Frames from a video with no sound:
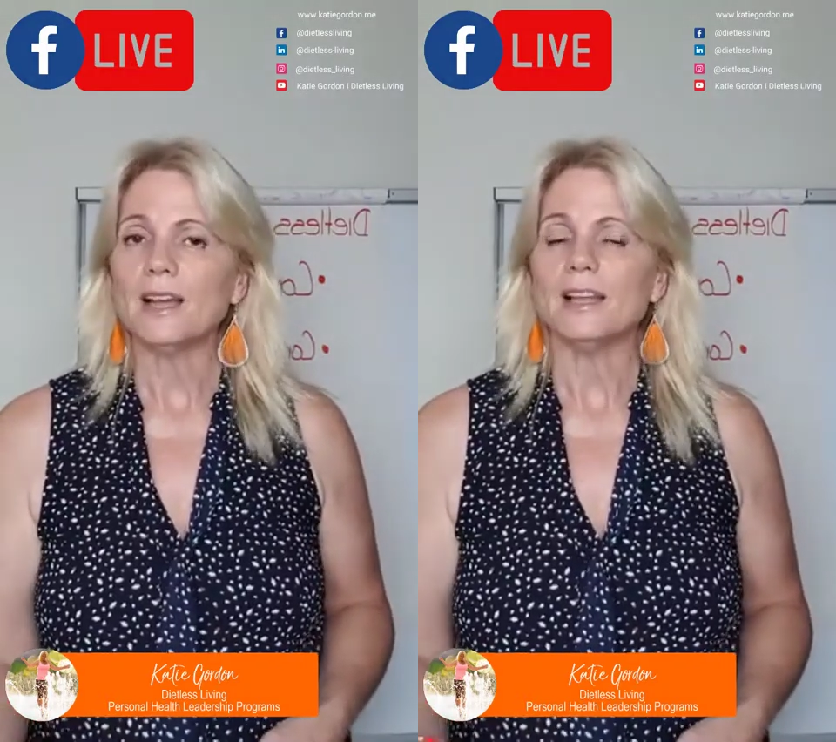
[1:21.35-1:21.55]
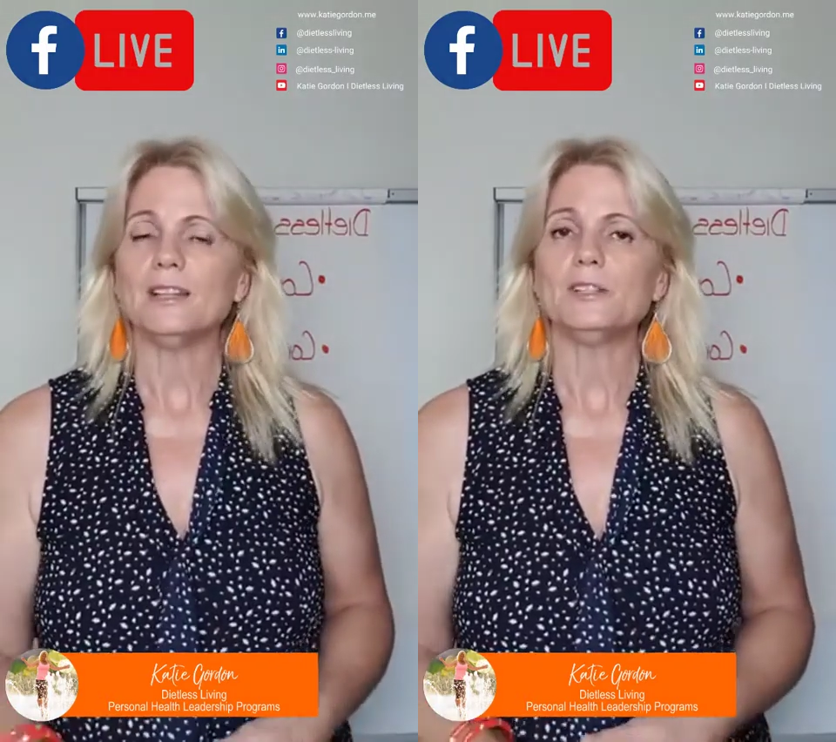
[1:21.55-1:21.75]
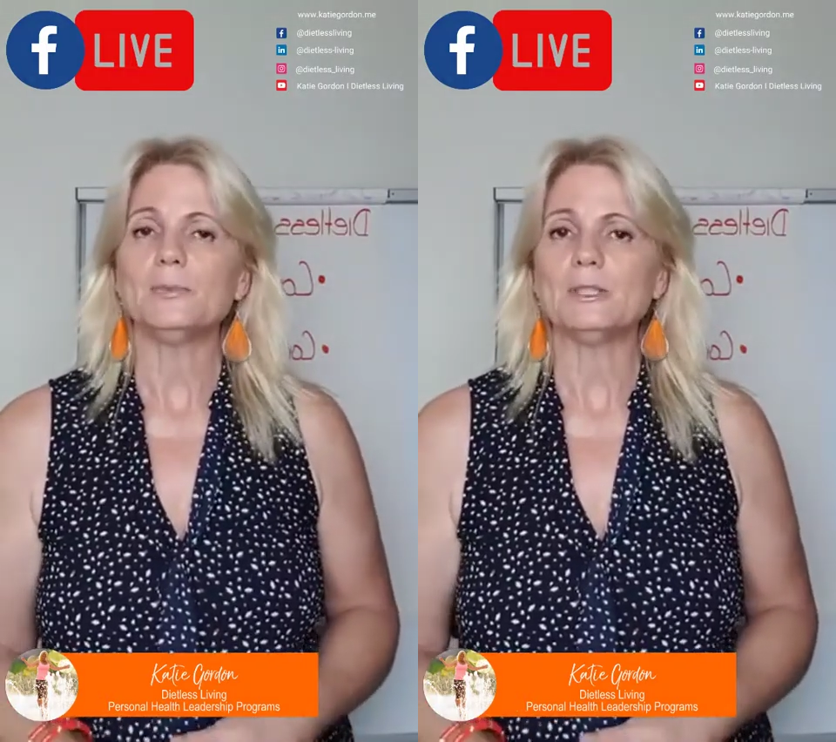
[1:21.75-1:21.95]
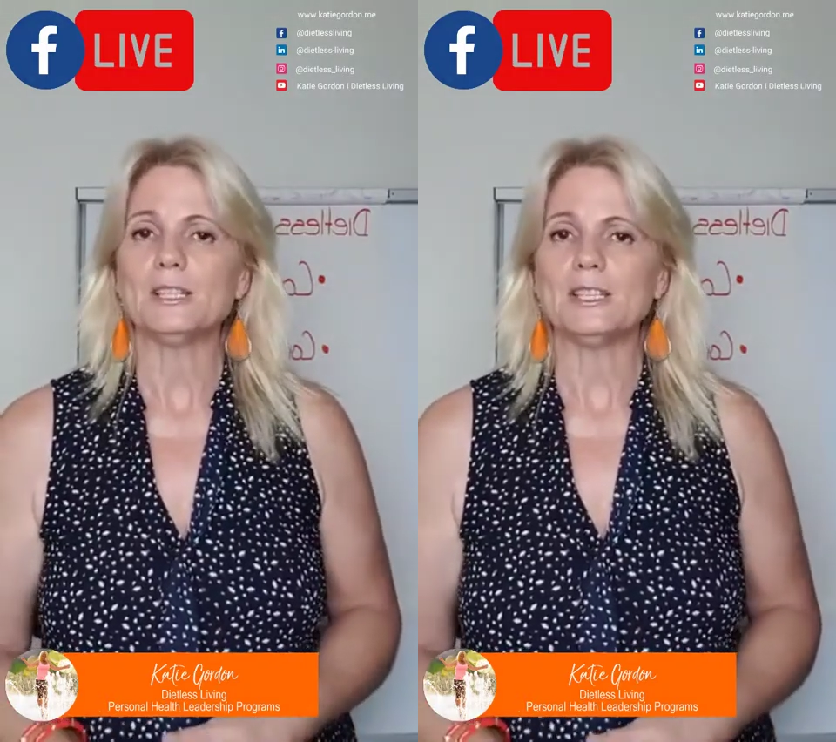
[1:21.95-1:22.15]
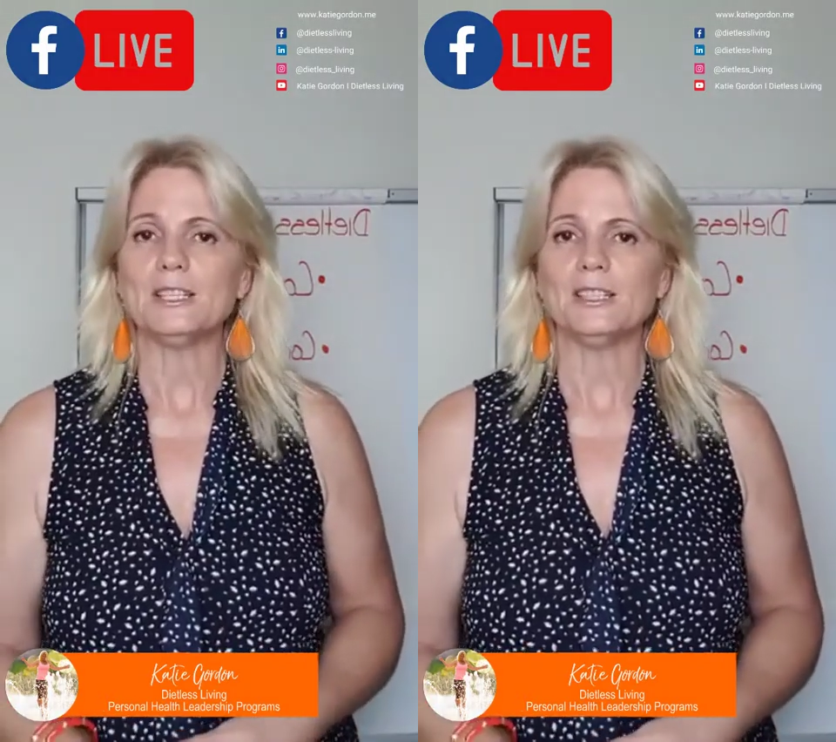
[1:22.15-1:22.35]
at this
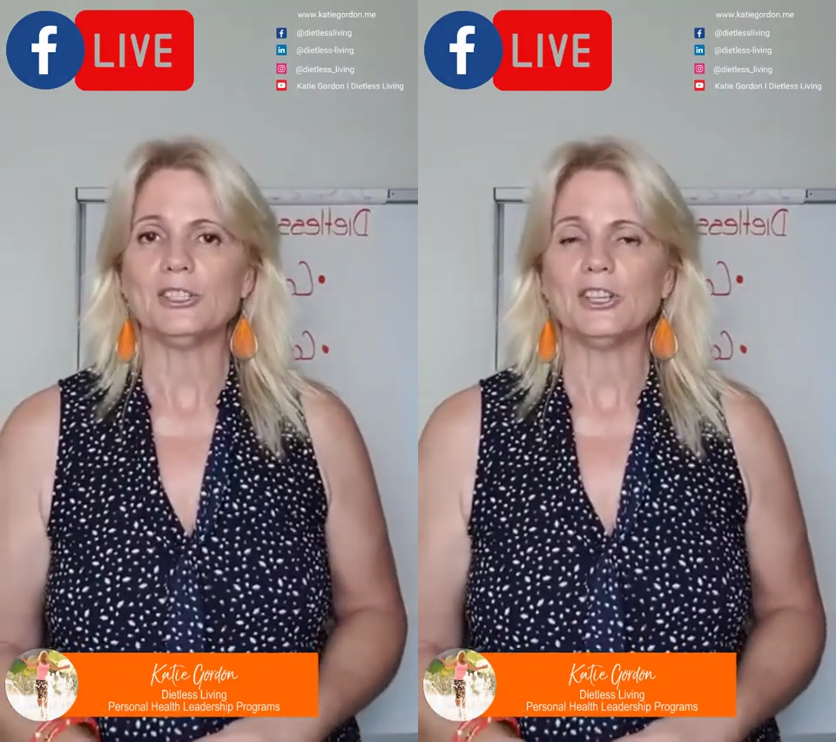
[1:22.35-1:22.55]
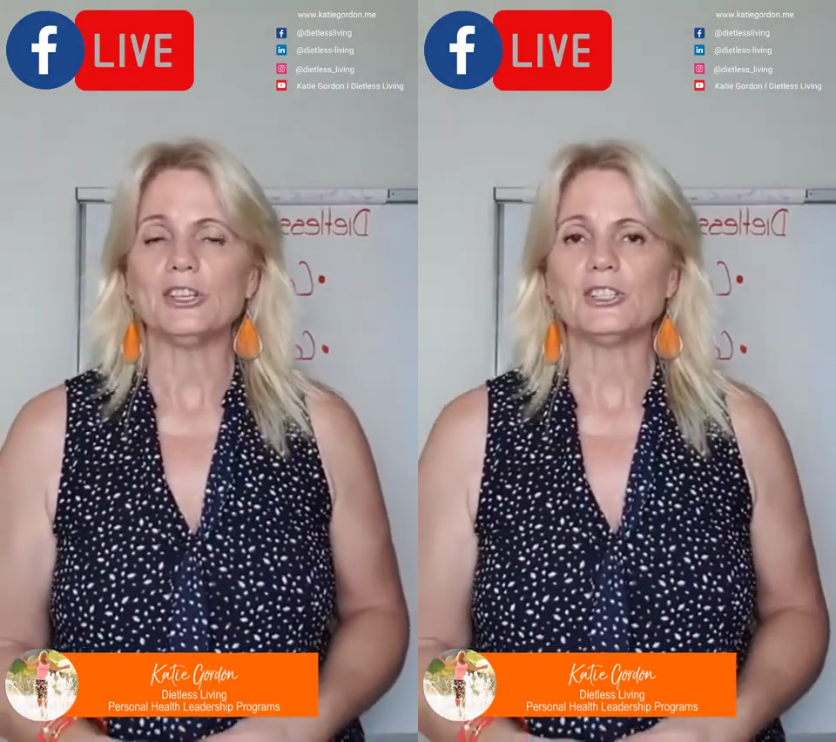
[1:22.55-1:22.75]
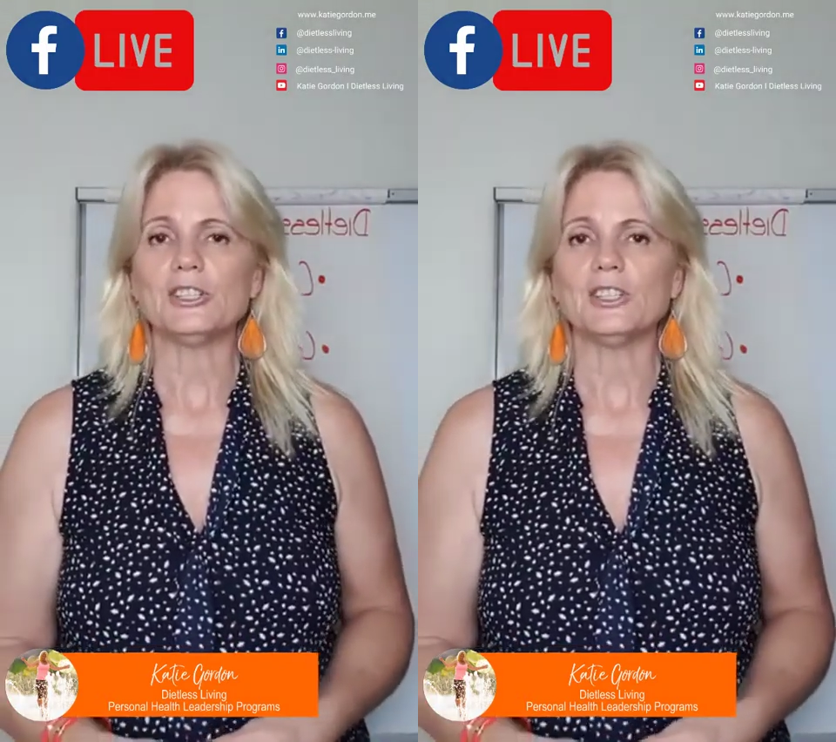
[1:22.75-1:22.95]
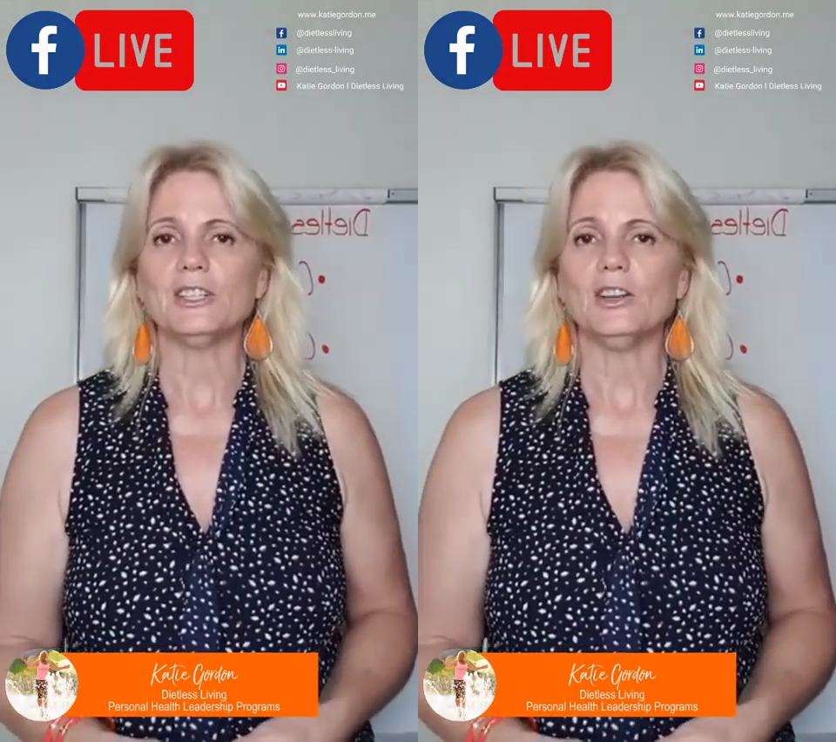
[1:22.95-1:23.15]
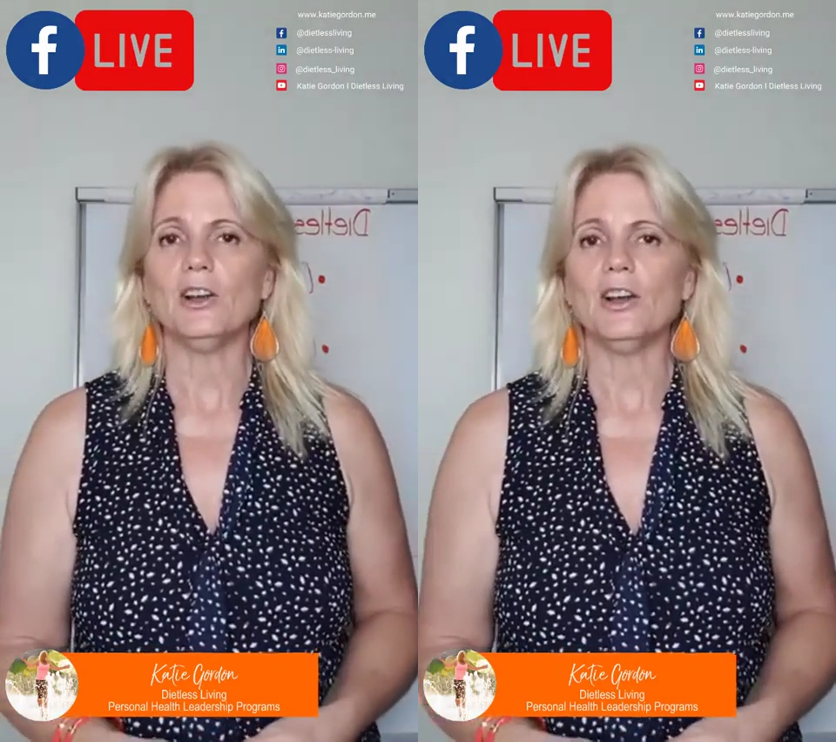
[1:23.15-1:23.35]
particular junction
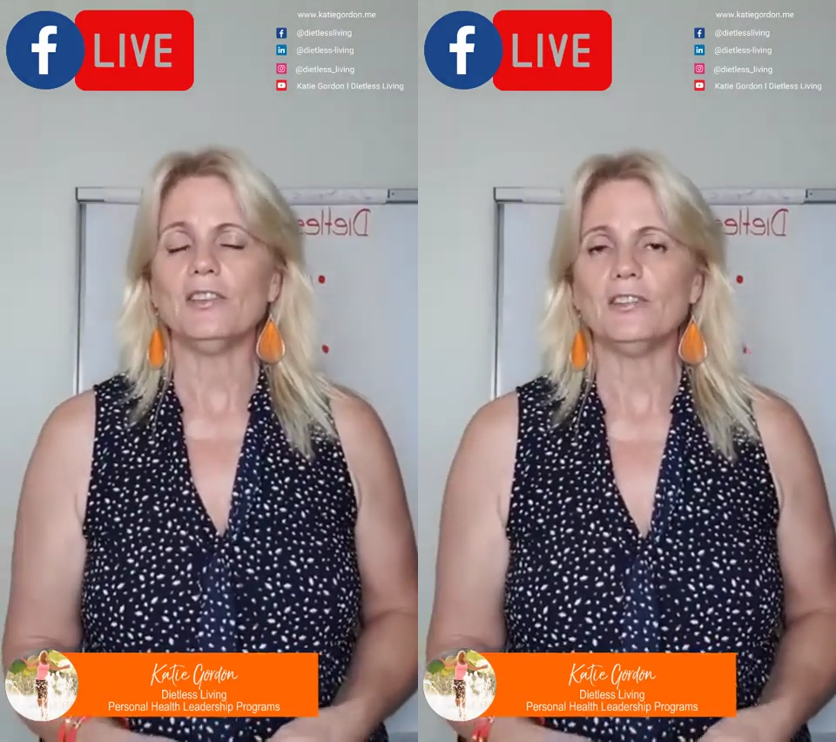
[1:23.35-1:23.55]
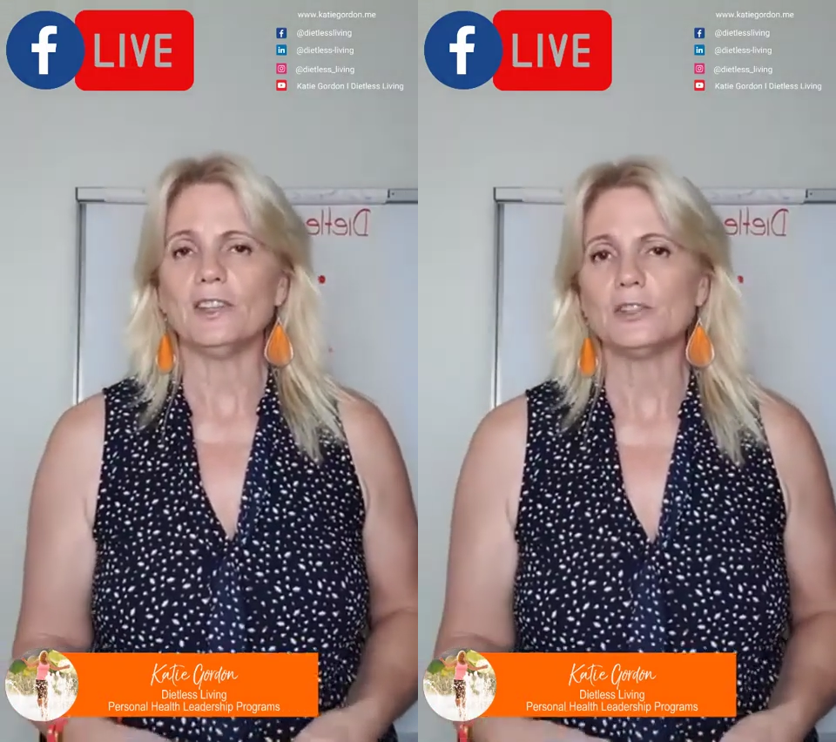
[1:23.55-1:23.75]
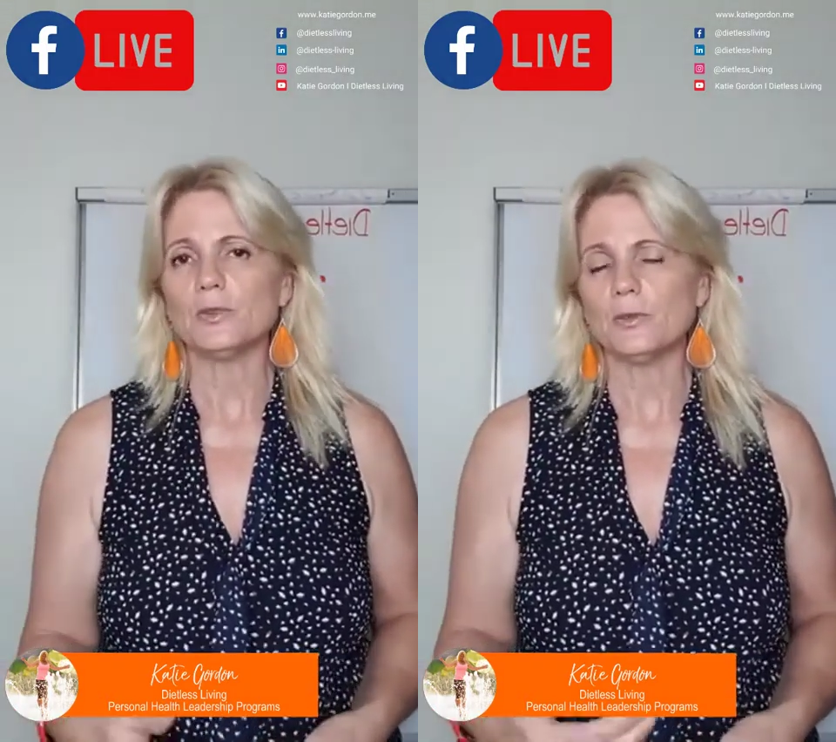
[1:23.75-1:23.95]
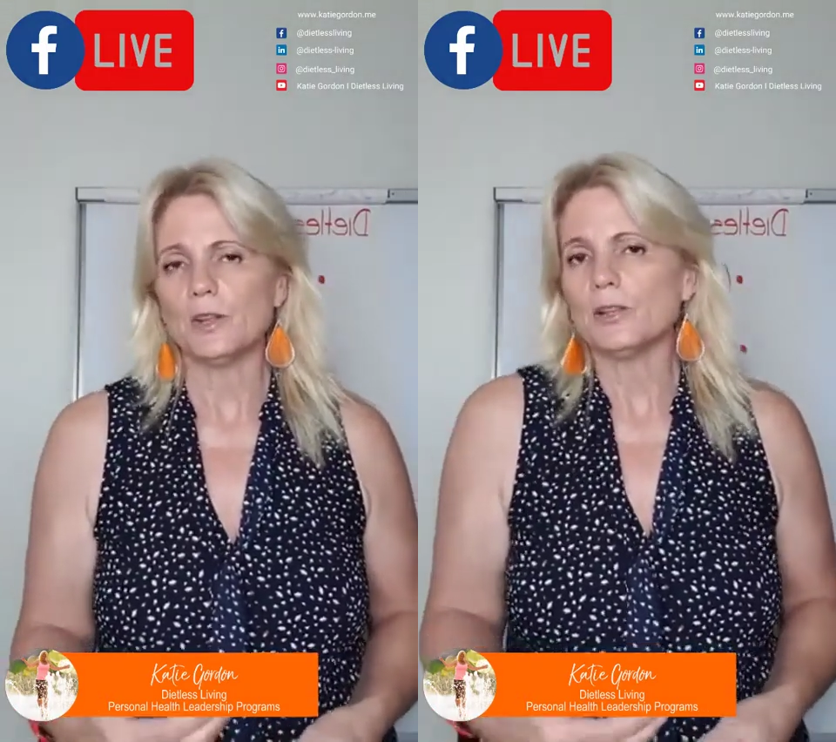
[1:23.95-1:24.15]
in life, that's